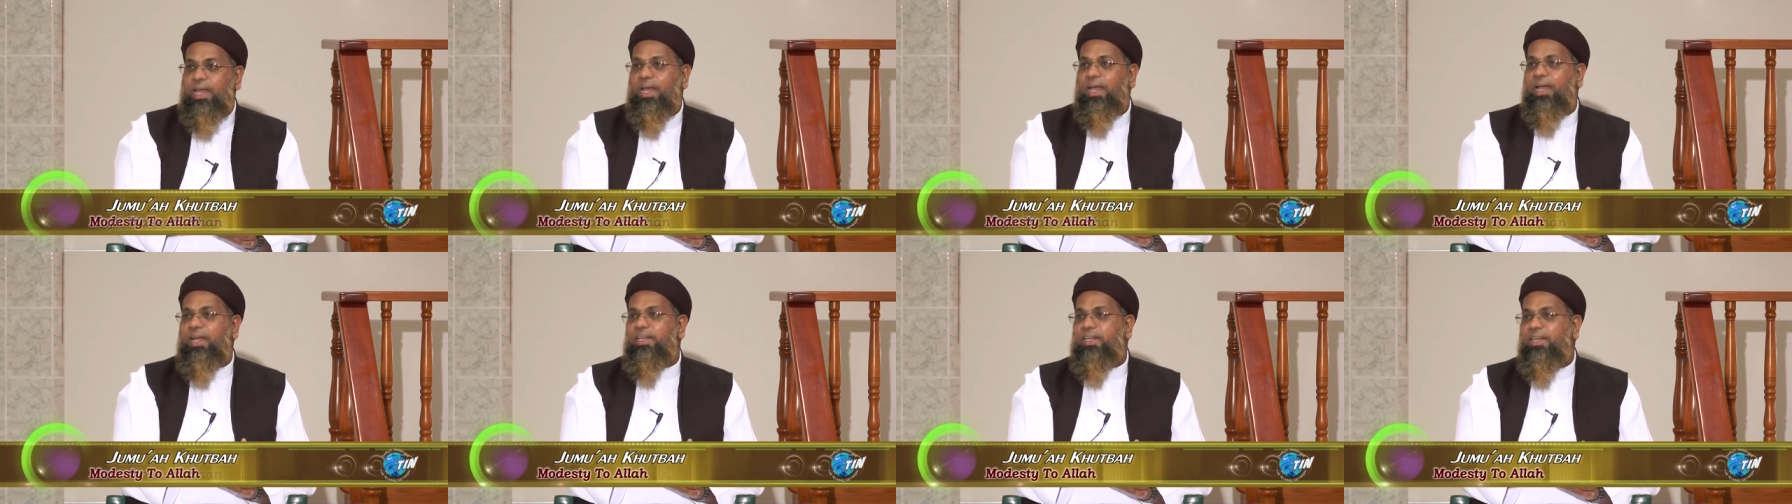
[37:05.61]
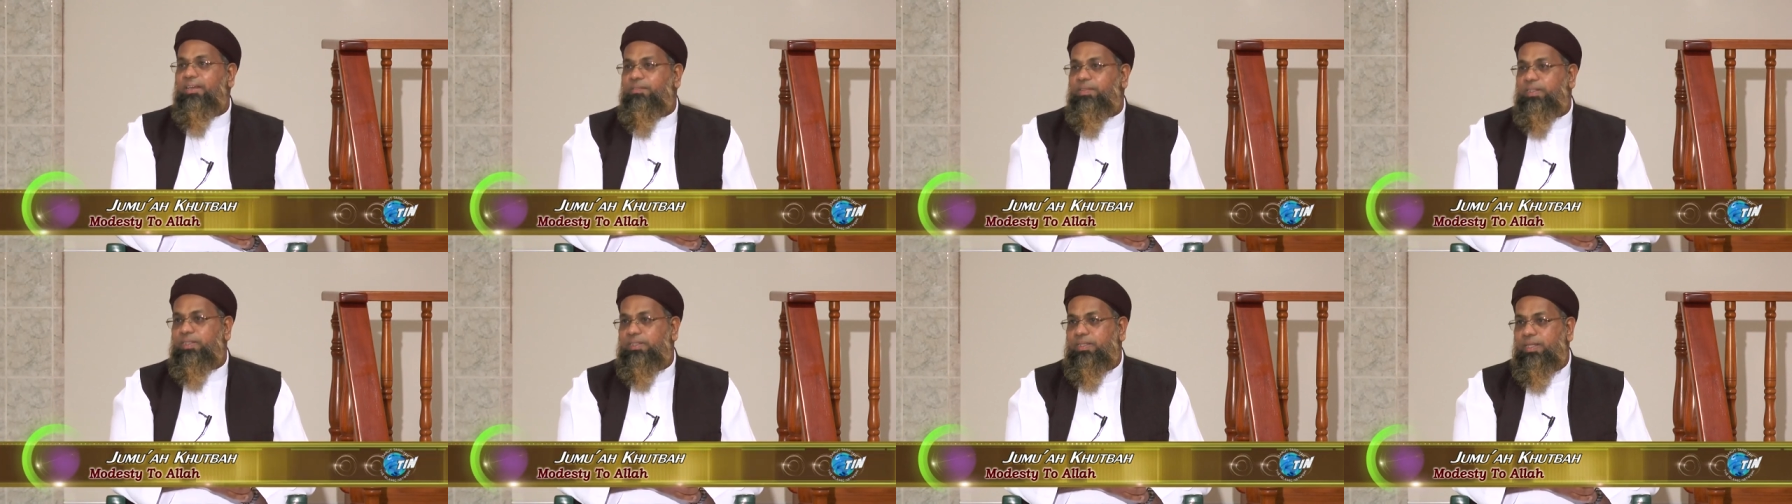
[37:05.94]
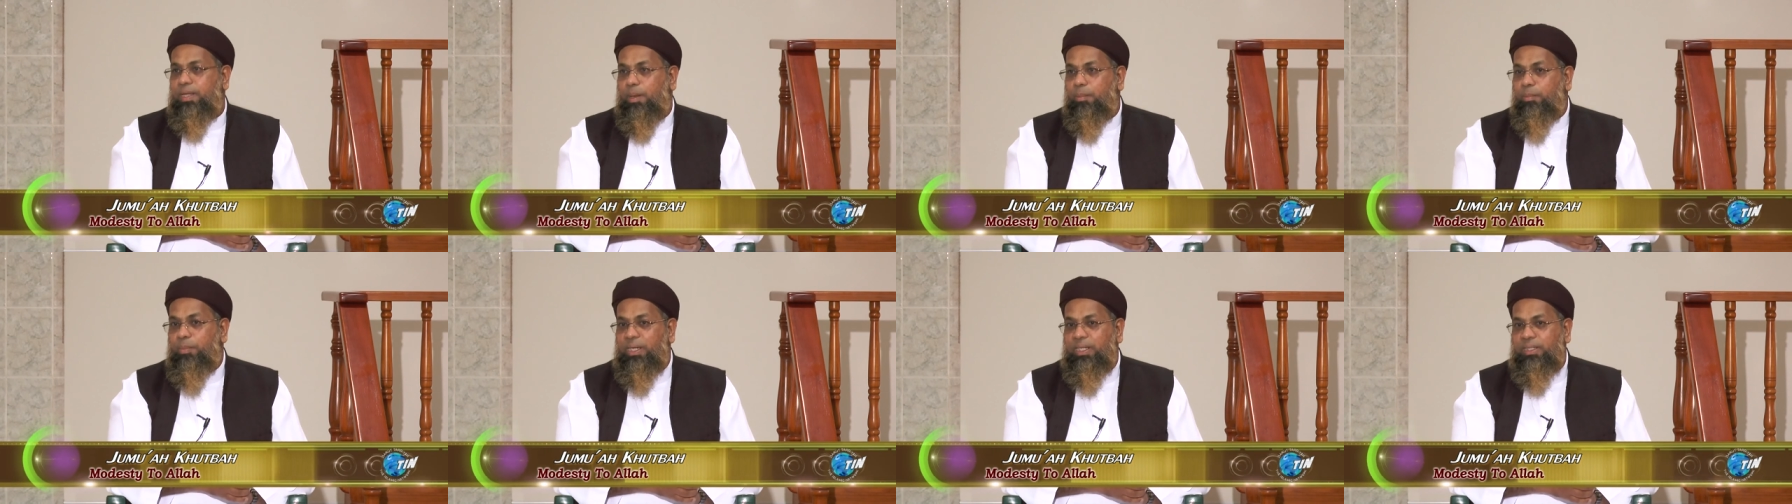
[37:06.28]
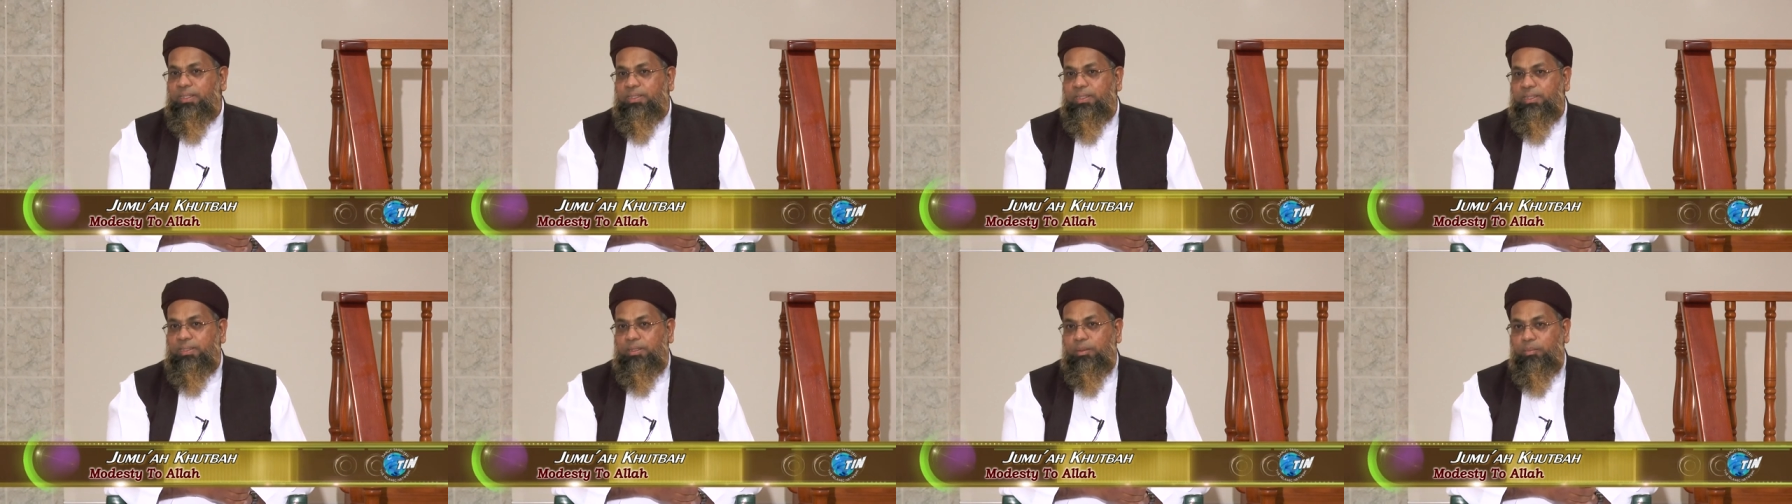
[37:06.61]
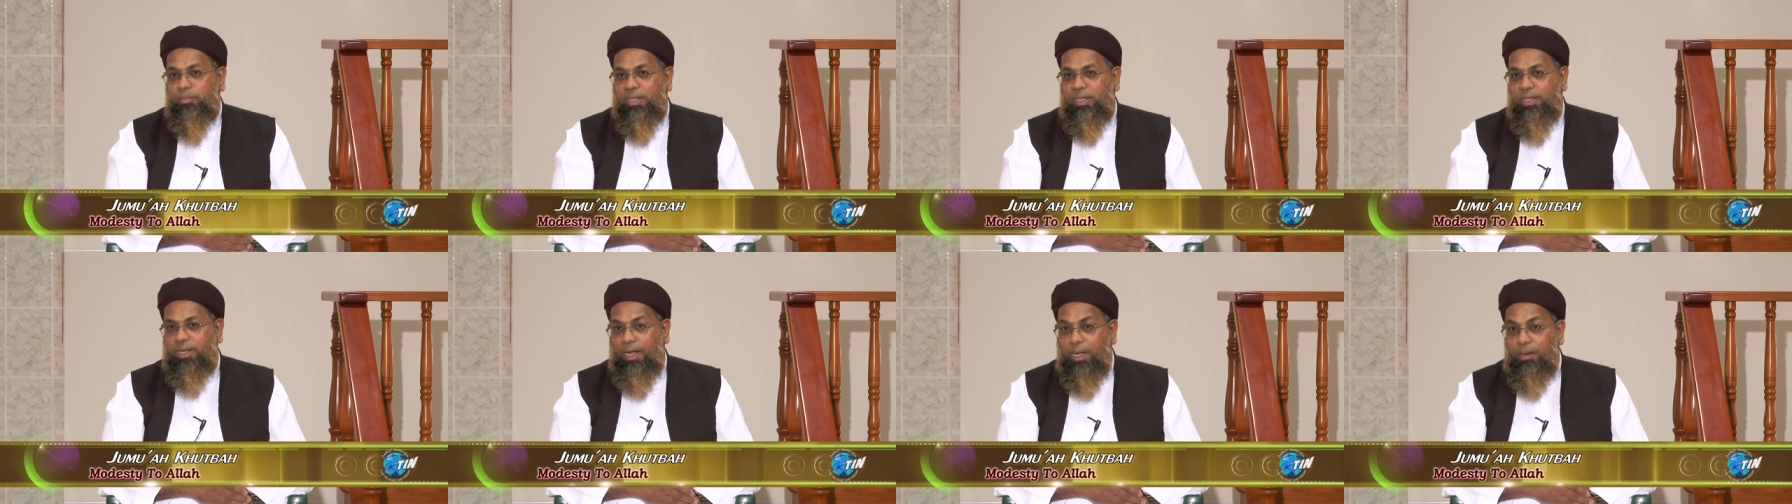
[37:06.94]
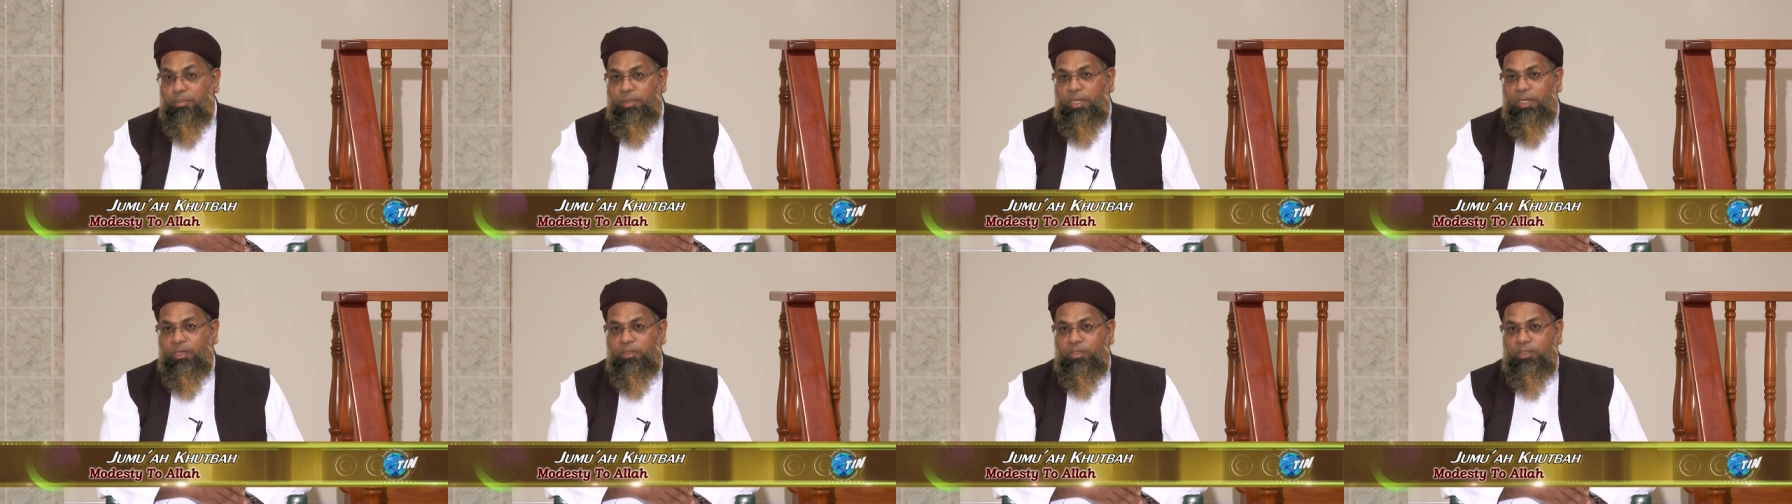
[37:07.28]
and give us the ability to make
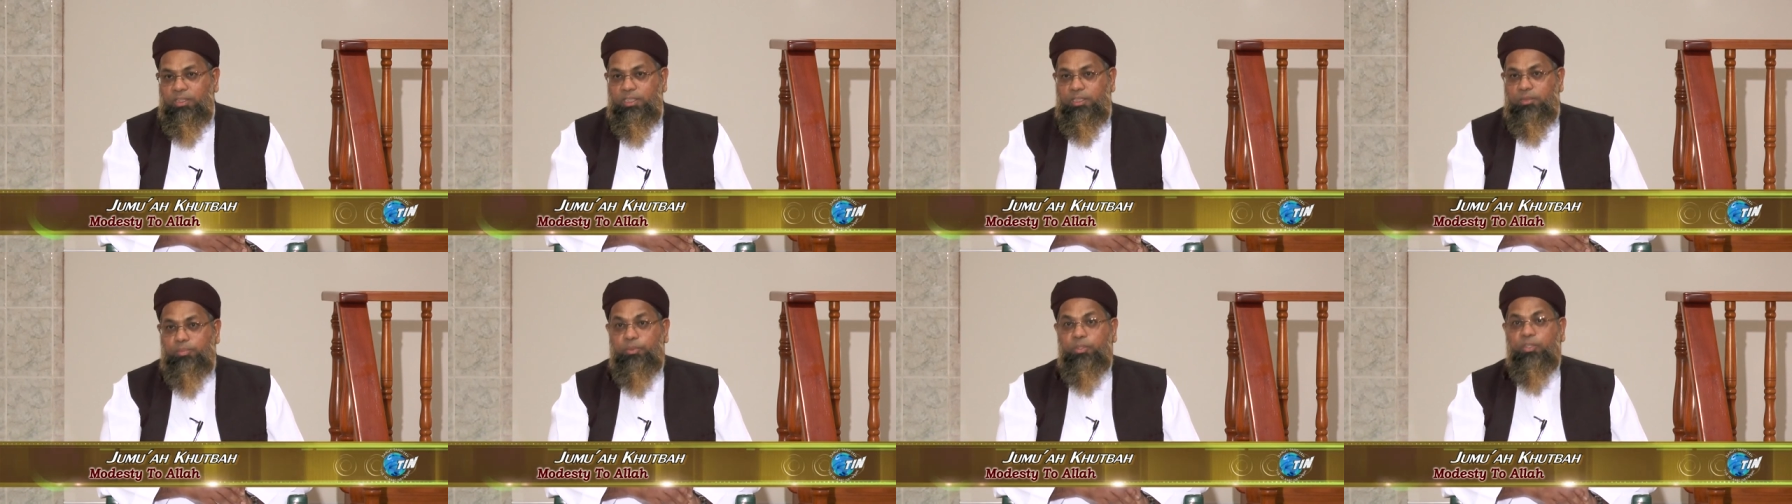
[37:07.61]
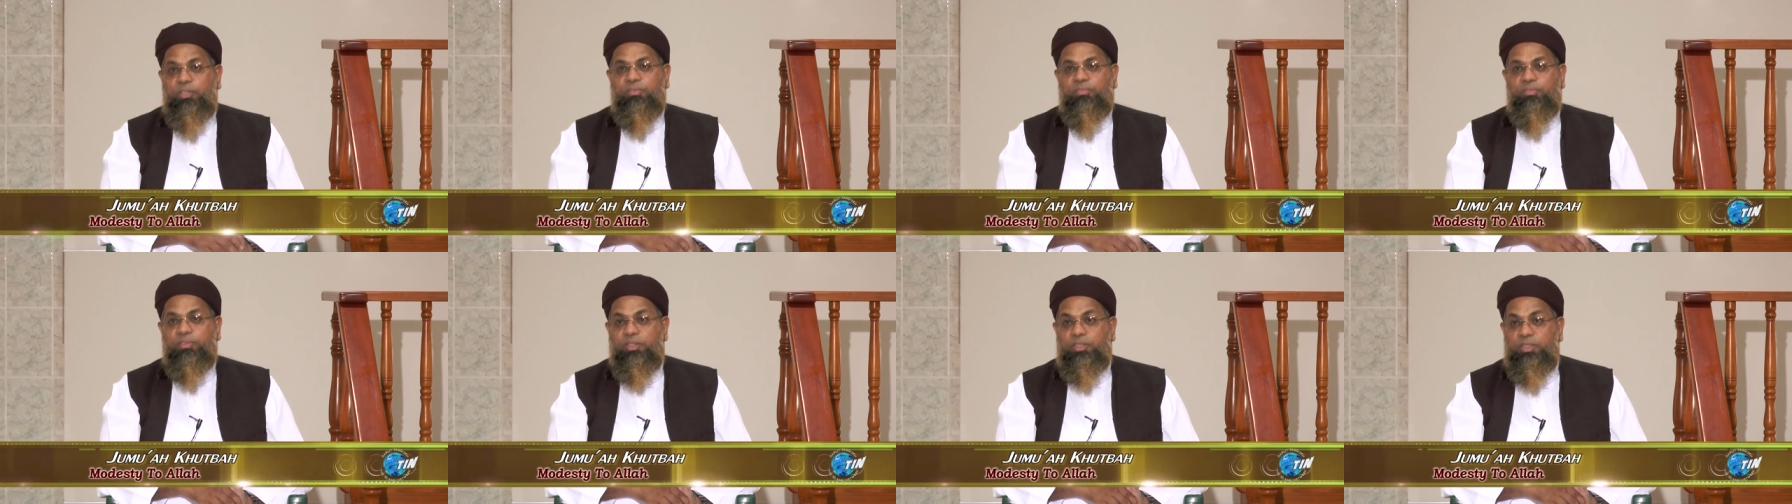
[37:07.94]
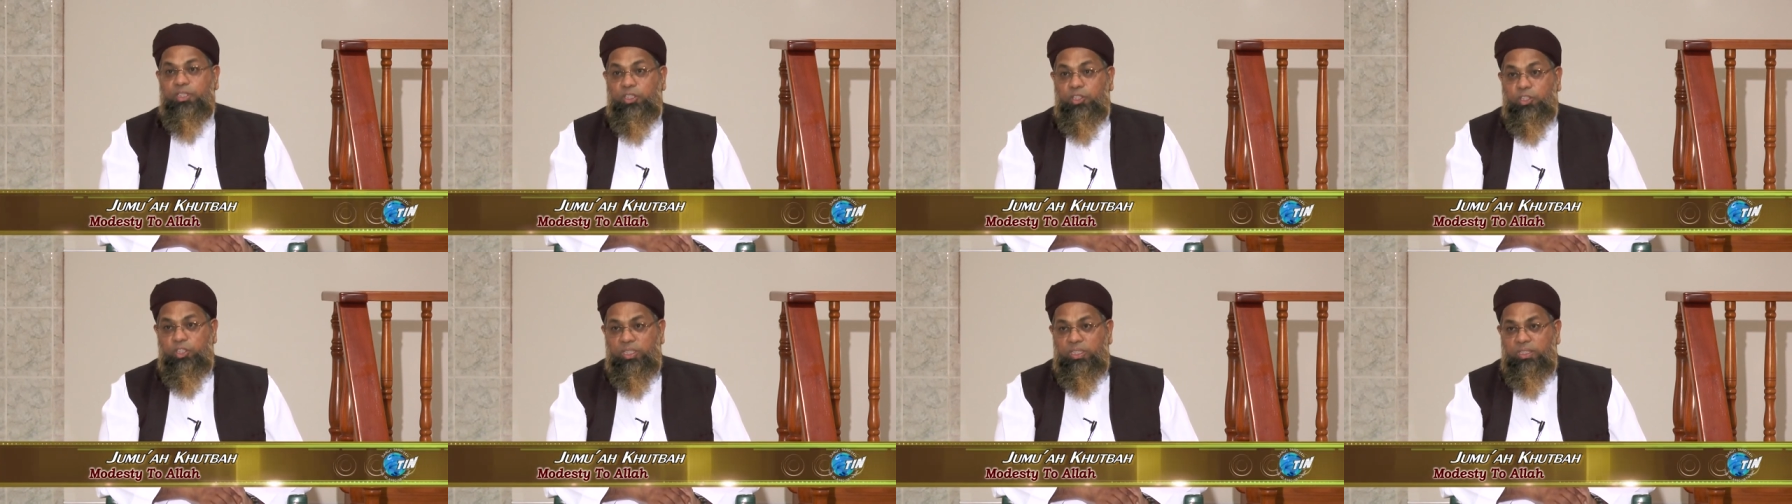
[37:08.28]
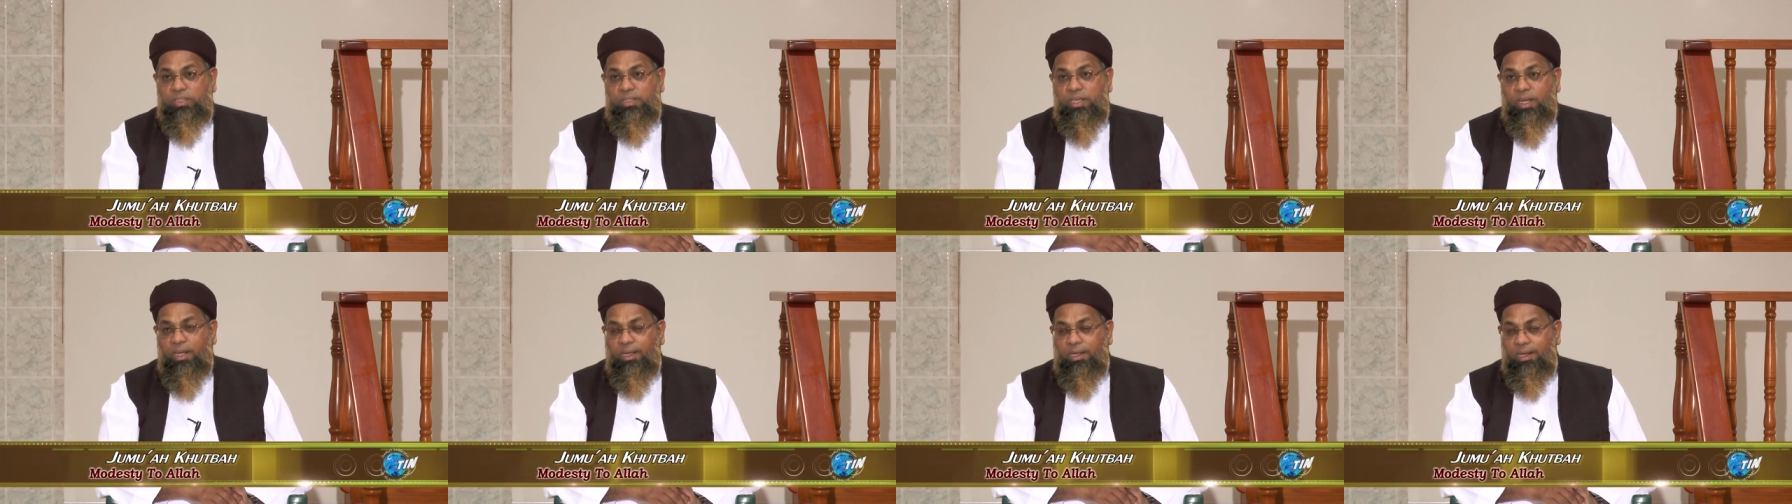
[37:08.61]
amal on these beautiful teachings